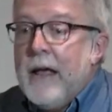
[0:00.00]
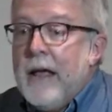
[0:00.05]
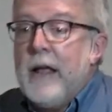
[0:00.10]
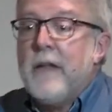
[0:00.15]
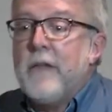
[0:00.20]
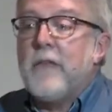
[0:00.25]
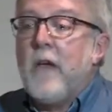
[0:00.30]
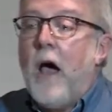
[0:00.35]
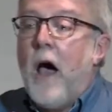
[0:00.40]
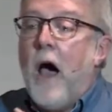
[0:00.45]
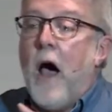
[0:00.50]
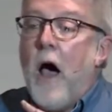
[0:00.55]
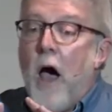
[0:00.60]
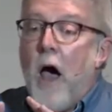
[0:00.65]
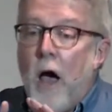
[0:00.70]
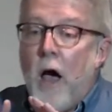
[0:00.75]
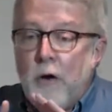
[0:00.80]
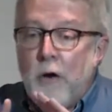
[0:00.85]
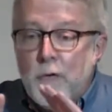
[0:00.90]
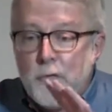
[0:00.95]
it's a
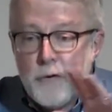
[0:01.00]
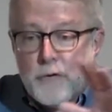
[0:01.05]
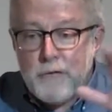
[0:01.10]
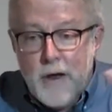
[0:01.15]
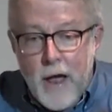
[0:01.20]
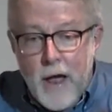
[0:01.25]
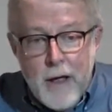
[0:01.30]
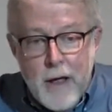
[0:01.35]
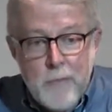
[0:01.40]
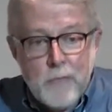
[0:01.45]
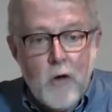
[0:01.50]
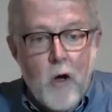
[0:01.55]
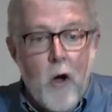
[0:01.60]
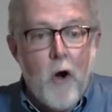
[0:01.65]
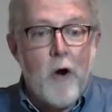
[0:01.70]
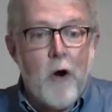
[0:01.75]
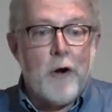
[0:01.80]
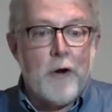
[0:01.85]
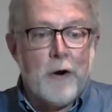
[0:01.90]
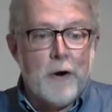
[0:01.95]
hundred times
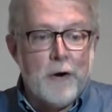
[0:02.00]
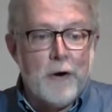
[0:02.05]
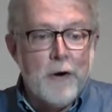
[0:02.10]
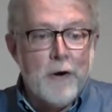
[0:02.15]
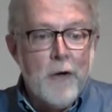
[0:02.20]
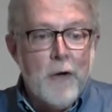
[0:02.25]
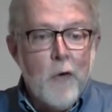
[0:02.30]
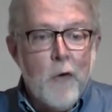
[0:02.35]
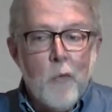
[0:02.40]
harder